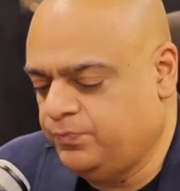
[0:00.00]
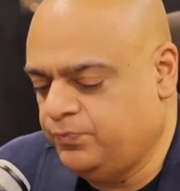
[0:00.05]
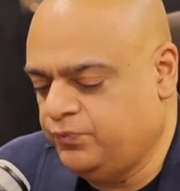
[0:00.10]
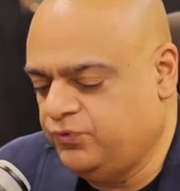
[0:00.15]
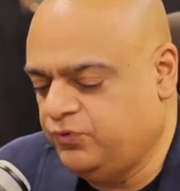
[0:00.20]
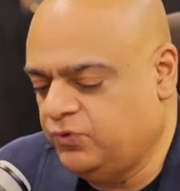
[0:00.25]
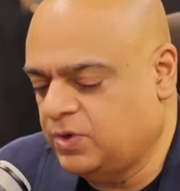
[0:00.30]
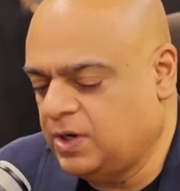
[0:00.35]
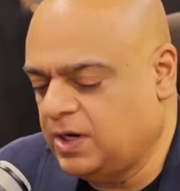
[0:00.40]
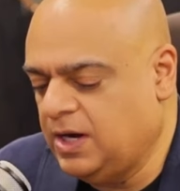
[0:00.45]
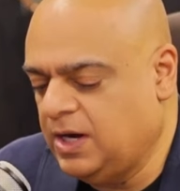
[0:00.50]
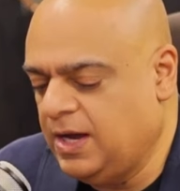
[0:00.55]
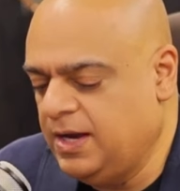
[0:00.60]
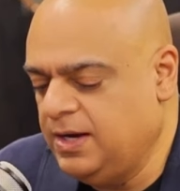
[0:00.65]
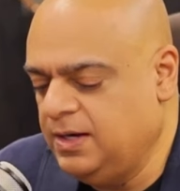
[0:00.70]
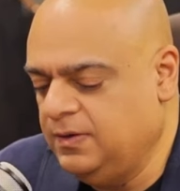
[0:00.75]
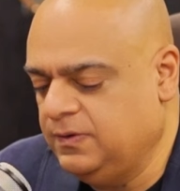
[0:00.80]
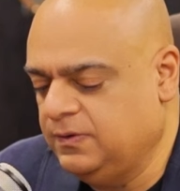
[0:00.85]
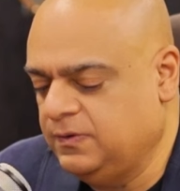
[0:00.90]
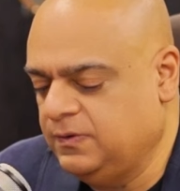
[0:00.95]
so
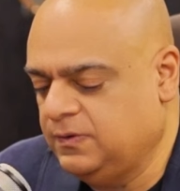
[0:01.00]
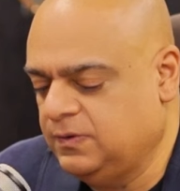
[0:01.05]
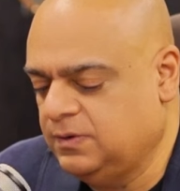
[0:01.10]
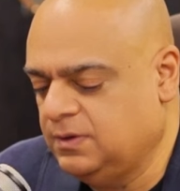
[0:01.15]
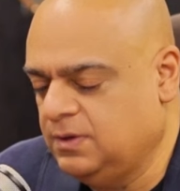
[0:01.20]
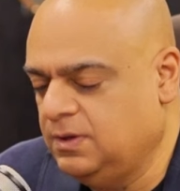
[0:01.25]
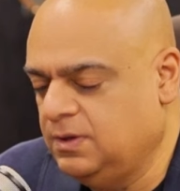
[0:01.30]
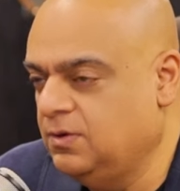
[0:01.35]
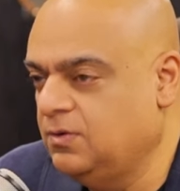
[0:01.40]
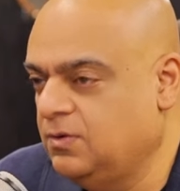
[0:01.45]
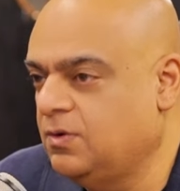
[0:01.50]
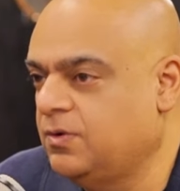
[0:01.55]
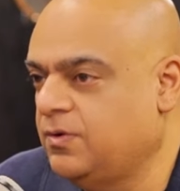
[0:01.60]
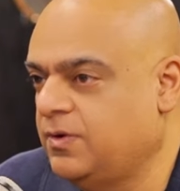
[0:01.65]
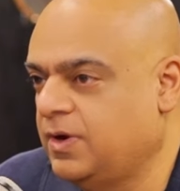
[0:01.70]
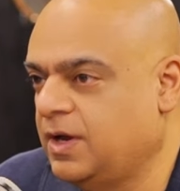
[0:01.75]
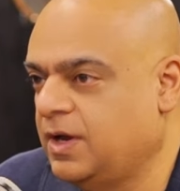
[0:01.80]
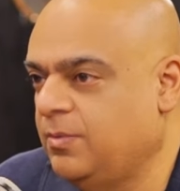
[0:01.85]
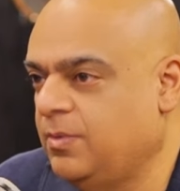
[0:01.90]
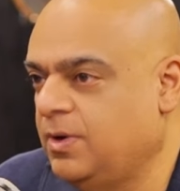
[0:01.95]
clients you don't
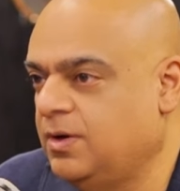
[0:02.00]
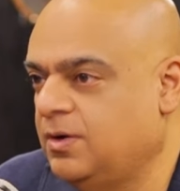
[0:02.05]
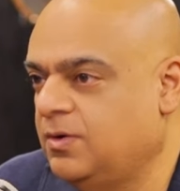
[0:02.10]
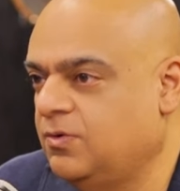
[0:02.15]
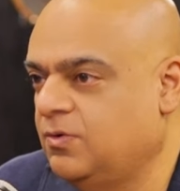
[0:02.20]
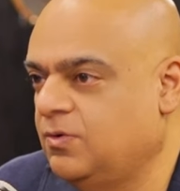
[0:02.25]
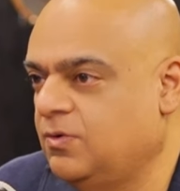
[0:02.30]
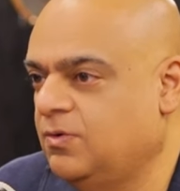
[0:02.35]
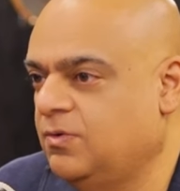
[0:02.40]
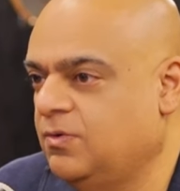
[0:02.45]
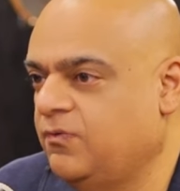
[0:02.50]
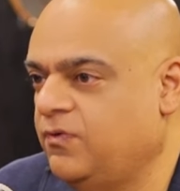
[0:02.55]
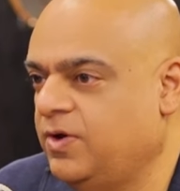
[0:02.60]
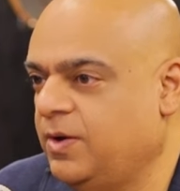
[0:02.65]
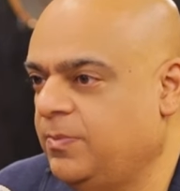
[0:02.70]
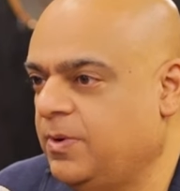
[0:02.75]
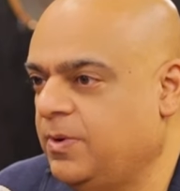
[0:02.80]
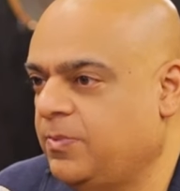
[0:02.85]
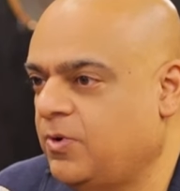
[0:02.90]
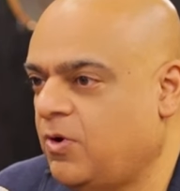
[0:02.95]
recommend to
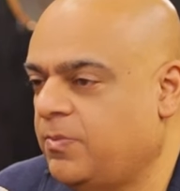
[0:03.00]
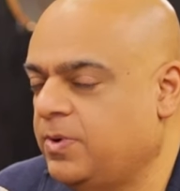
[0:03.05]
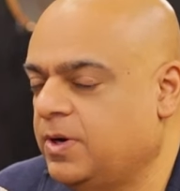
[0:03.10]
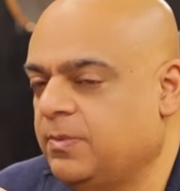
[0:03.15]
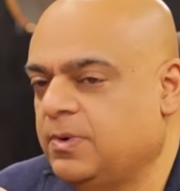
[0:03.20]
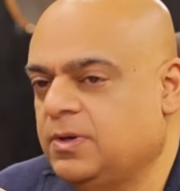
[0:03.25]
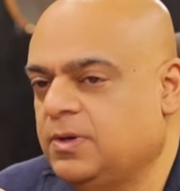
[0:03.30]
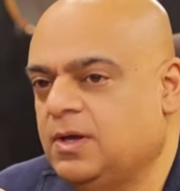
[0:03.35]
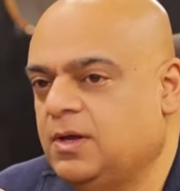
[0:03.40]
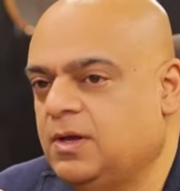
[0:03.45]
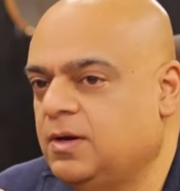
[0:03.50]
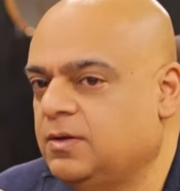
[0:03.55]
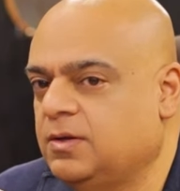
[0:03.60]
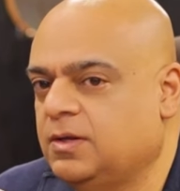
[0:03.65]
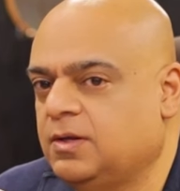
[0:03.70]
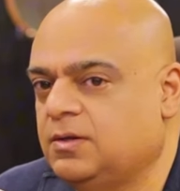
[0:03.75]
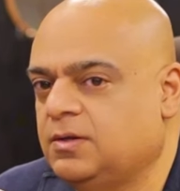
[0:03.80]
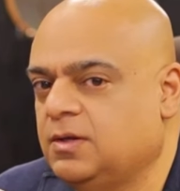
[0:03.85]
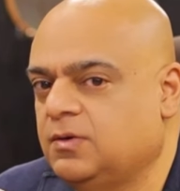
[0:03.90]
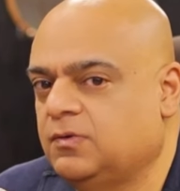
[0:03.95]
flip a property, but there no.
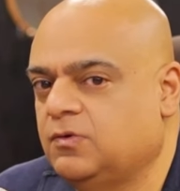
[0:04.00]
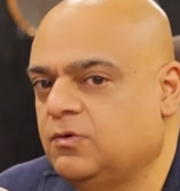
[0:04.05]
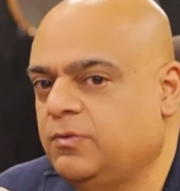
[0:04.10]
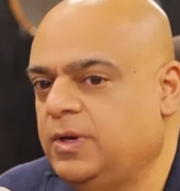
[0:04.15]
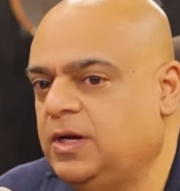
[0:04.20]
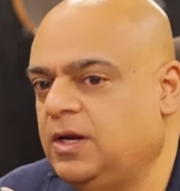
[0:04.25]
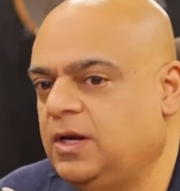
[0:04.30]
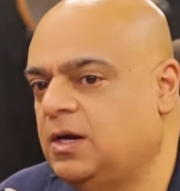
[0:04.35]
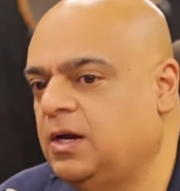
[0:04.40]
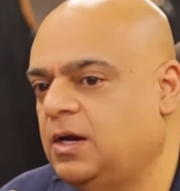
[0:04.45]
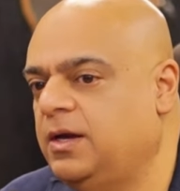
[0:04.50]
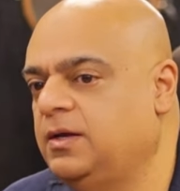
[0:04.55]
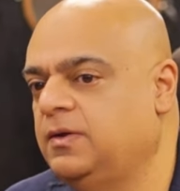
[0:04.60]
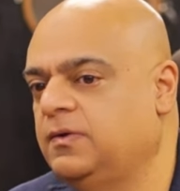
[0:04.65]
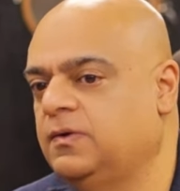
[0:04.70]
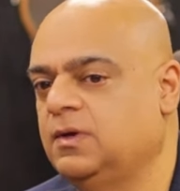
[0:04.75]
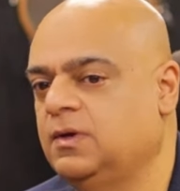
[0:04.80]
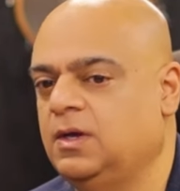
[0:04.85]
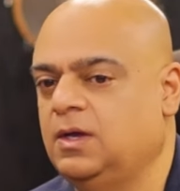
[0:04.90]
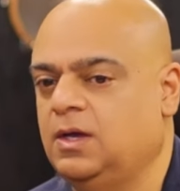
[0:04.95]
there, there are so many
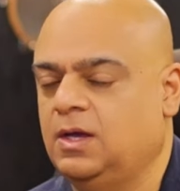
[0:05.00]
clients.